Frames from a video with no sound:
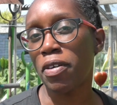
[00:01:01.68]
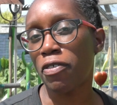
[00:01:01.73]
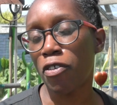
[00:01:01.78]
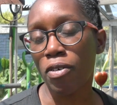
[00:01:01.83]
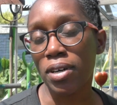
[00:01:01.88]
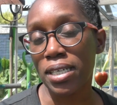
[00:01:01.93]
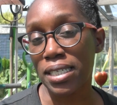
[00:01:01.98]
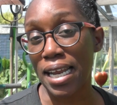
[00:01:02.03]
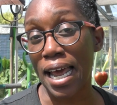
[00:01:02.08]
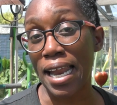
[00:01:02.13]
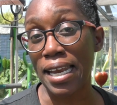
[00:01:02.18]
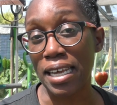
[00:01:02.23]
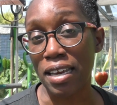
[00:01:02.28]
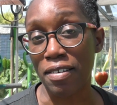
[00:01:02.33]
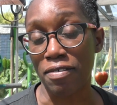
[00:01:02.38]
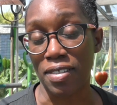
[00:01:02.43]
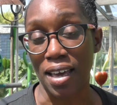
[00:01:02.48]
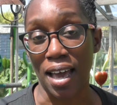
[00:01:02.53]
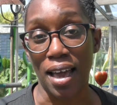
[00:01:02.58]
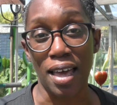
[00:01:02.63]
before I did
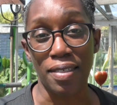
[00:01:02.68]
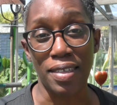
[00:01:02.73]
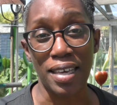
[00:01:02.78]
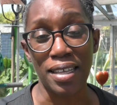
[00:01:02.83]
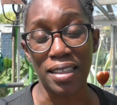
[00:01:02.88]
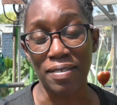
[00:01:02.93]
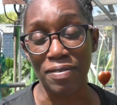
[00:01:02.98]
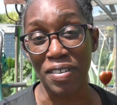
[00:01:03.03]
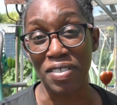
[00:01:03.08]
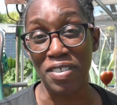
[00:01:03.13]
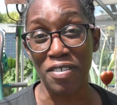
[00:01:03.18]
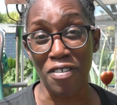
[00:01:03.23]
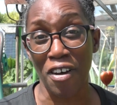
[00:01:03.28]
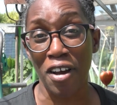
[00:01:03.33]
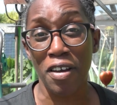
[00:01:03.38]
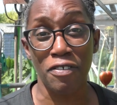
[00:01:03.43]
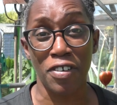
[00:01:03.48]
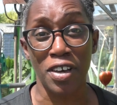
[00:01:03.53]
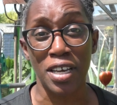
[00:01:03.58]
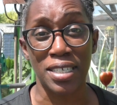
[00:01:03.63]
any of that, I think the
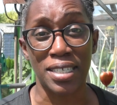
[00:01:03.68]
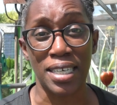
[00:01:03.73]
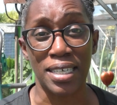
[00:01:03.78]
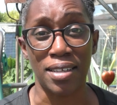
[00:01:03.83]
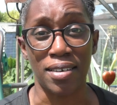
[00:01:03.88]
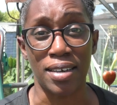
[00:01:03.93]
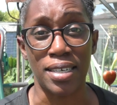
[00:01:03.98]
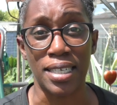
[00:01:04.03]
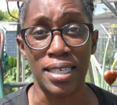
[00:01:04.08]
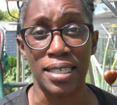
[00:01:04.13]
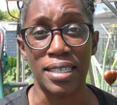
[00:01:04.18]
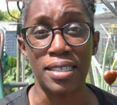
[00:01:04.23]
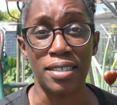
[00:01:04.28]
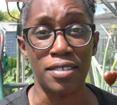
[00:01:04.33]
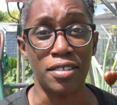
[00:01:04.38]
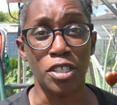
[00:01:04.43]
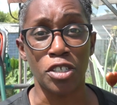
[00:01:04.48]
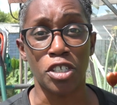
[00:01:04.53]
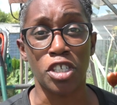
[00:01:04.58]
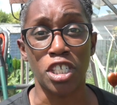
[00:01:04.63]
very first thing that I did,
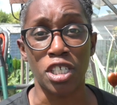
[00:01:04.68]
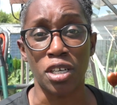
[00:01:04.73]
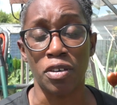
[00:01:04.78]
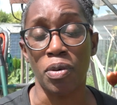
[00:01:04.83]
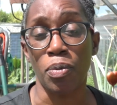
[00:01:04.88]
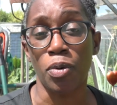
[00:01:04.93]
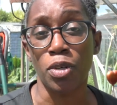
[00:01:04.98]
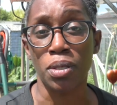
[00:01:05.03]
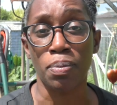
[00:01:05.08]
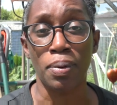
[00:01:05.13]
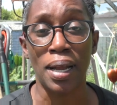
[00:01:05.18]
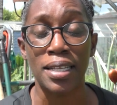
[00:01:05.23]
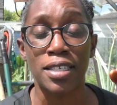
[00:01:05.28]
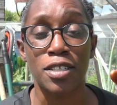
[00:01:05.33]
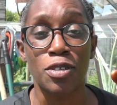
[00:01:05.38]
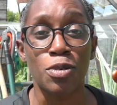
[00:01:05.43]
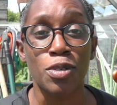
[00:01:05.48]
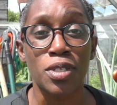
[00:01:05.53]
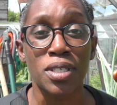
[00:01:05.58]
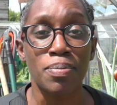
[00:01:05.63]
and you should do if you want to plant
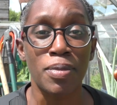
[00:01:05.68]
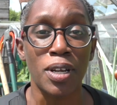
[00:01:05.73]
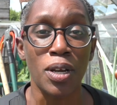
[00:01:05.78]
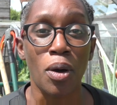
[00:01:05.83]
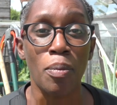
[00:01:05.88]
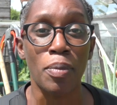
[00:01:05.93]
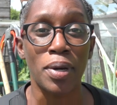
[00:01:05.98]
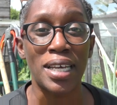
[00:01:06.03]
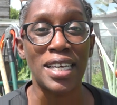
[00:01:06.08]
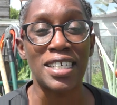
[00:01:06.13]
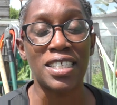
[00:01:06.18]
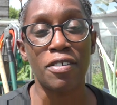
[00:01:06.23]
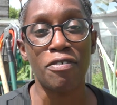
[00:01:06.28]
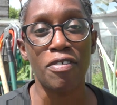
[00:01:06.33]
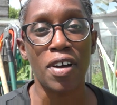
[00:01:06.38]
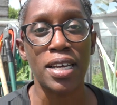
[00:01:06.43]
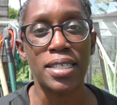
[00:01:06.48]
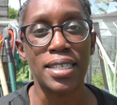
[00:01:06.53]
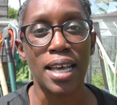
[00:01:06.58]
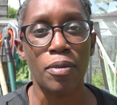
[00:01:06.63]
an autumn allotment, is to
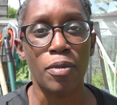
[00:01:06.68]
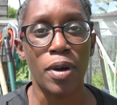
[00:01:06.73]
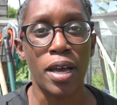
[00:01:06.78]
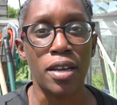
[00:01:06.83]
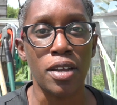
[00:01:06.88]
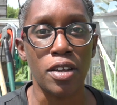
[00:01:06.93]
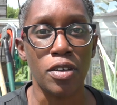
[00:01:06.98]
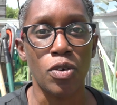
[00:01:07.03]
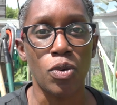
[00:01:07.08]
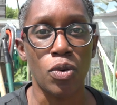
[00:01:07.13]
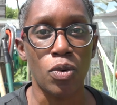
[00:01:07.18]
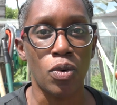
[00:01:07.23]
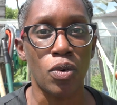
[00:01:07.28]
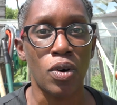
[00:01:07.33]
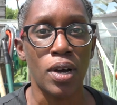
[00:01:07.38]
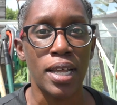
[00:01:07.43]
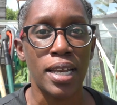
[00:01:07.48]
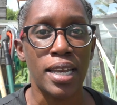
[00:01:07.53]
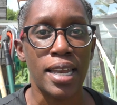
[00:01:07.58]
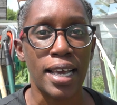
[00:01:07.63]
find out when
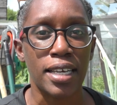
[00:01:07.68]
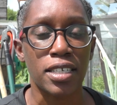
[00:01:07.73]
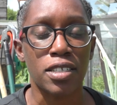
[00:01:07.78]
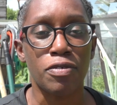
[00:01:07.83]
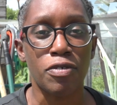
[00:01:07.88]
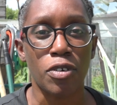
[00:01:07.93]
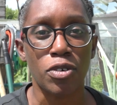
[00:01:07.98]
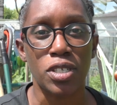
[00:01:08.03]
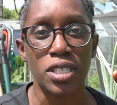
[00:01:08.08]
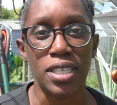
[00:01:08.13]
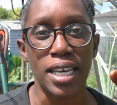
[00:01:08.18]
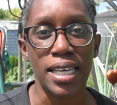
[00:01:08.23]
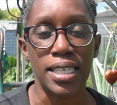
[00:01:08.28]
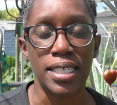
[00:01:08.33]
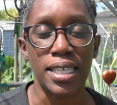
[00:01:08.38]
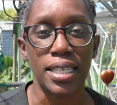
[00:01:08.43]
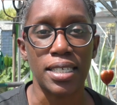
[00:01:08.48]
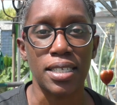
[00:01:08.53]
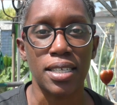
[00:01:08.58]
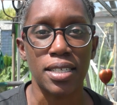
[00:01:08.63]
your next frost
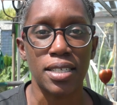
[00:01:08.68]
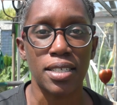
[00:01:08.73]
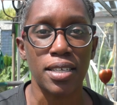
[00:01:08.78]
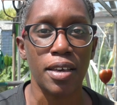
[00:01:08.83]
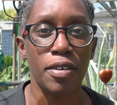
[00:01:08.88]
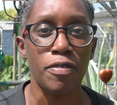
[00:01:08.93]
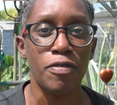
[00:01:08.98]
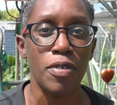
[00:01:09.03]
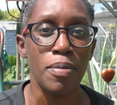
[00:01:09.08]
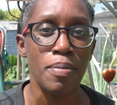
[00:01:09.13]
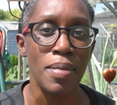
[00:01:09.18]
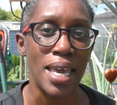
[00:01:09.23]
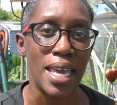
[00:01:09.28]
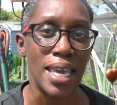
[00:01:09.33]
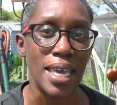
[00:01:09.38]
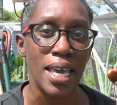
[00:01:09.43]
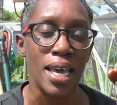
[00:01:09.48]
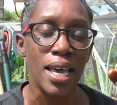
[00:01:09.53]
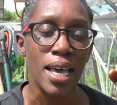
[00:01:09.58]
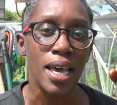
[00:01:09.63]
date is. So for
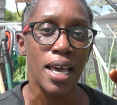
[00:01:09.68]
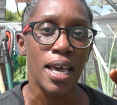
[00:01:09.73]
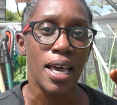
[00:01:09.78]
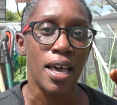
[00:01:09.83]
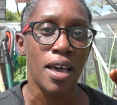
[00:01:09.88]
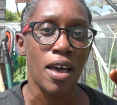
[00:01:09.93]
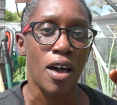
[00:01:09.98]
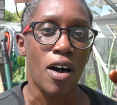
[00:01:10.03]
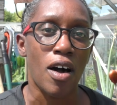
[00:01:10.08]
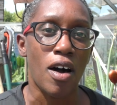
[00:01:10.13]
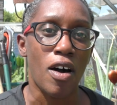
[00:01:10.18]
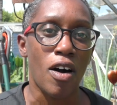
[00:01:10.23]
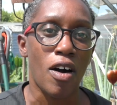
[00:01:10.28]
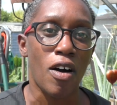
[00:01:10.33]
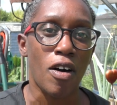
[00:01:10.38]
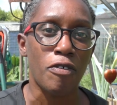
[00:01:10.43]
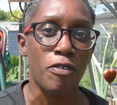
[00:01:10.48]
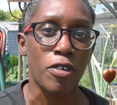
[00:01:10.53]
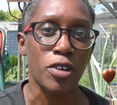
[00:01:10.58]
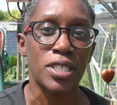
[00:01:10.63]
me,
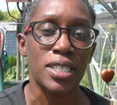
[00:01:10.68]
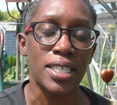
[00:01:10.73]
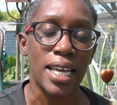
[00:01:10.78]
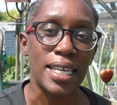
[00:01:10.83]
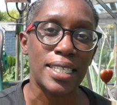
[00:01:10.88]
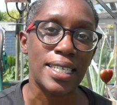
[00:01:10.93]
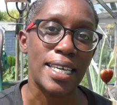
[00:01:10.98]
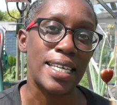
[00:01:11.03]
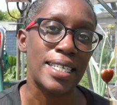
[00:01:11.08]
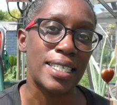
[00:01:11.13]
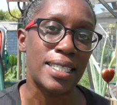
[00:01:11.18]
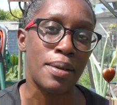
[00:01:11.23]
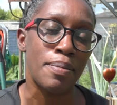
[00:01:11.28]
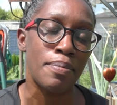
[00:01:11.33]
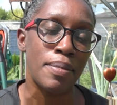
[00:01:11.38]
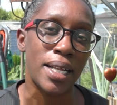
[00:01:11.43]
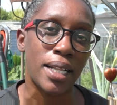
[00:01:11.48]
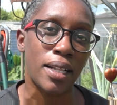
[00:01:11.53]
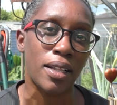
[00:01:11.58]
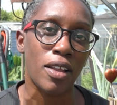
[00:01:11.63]
our frost date is the
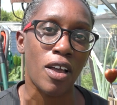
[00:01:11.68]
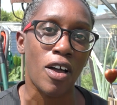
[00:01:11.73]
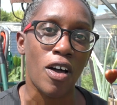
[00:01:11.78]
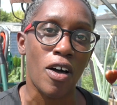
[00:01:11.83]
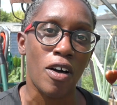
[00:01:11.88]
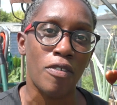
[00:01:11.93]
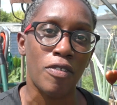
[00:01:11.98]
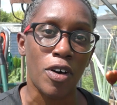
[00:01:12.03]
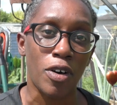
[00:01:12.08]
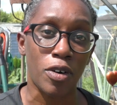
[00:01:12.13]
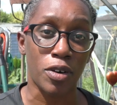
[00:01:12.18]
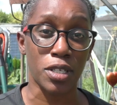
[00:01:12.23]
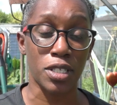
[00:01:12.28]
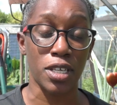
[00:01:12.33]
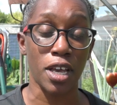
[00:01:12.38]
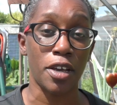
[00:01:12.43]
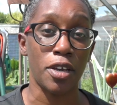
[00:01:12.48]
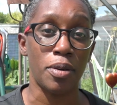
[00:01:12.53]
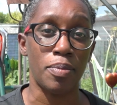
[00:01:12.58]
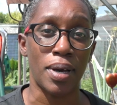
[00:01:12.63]
middle of
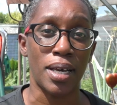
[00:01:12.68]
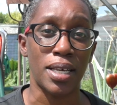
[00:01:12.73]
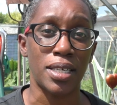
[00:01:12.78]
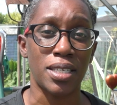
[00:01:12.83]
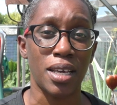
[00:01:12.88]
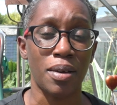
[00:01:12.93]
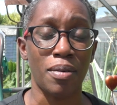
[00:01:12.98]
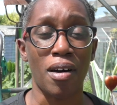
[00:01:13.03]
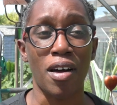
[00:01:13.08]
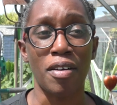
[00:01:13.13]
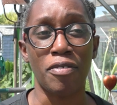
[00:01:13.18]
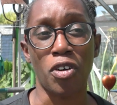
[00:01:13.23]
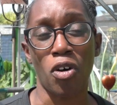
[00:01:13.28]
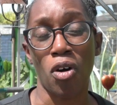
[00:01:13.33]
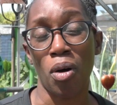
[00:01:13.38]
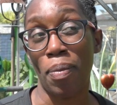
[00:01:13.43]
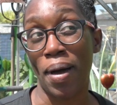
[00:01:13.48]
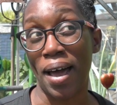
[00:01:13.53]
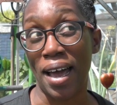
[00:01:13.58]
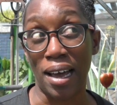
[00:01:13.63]
October. So I've
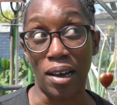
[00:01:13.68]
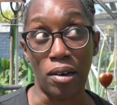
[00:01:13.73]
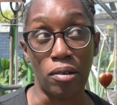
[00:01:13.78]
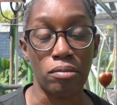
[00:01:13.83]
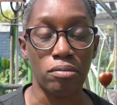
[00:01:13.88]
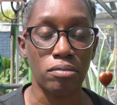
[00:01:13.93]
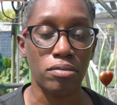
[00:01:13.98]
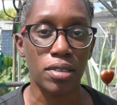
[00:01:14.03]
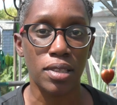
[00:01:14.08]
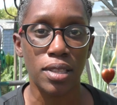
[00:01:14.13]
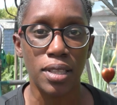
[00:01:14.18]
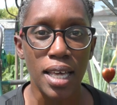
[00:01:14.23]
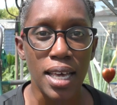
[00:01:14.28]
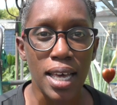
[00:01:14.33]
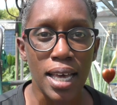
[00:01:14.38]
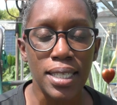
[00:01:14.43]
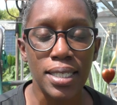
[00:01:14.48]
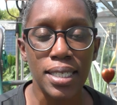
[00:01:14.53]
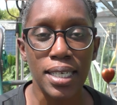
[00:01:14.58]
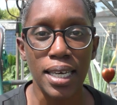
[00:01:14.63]
got about
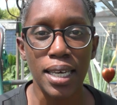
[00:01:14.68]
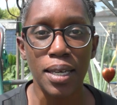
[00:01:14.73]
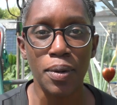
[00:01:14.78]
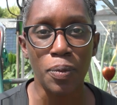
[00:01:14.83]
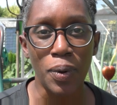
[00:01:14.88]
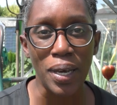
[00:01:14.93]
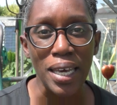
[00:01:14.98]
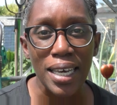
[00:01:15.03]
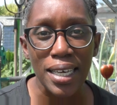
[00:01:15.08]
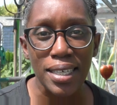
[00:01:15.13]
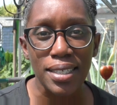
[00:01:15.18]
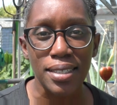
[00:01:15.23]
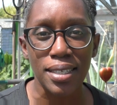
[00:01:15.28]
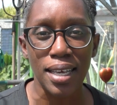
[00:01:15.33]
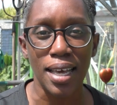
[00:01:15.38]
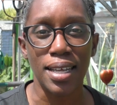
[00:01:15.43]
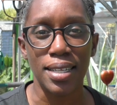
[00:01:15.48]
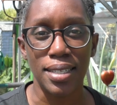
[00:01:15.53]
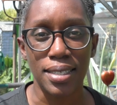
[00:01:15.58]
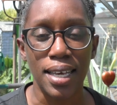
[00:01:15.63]
13 weeks
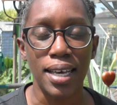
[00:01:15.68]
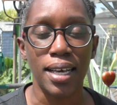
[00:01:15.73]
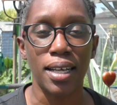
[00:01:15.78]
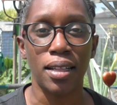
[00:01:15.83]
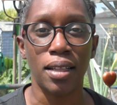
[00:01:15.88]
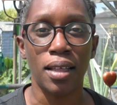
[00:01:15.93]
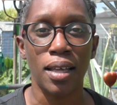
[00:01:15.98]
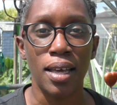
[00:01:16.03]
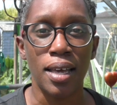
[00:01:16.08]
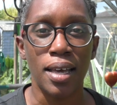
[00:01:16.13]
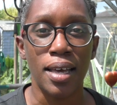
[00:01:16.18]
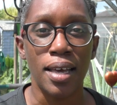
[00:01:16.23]
until